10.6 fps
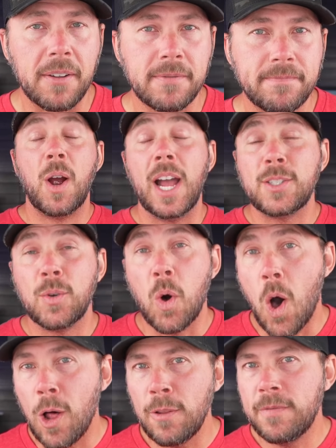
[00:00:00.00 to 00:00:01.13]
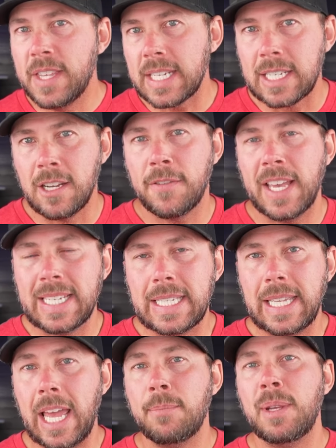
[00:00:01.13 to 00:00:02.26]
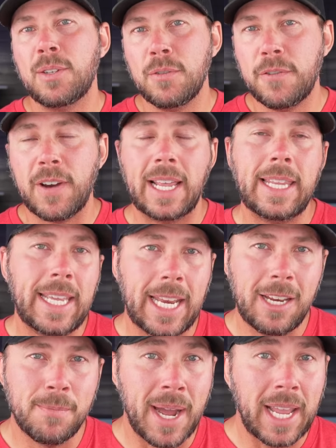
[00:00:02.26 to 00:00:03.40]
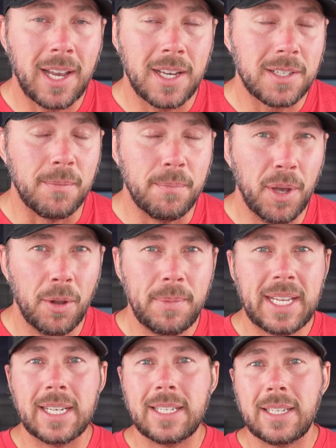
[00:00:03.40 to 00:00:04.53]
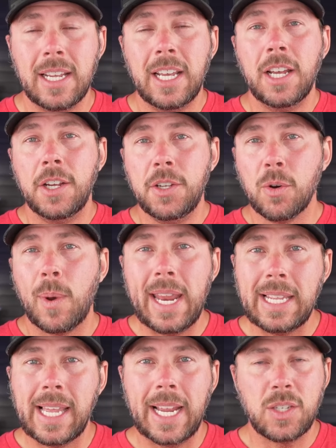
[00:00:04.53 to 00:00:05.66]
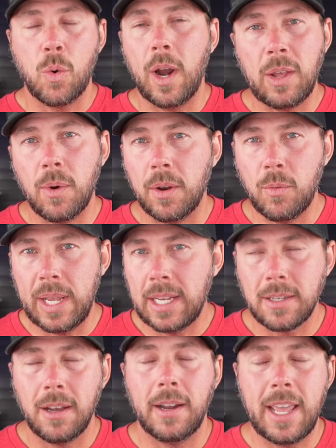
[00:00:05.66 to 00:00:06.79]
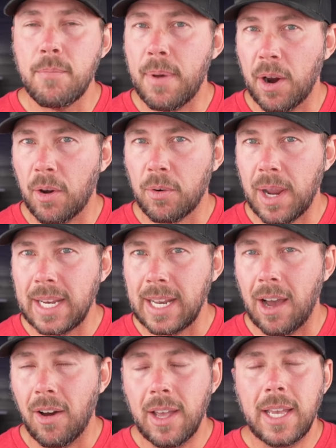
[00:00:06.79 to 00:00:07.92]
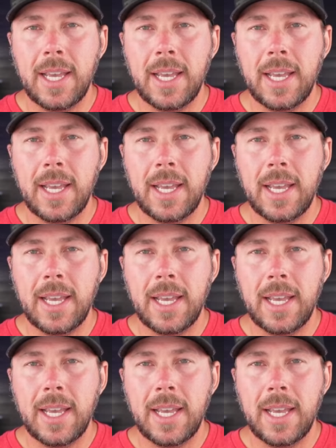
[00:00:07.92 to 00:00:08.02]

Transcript: All right, so all of this stuff has led me to finally getting to my custom build, because you're waiting like twenty-one weeks on a barrel right now.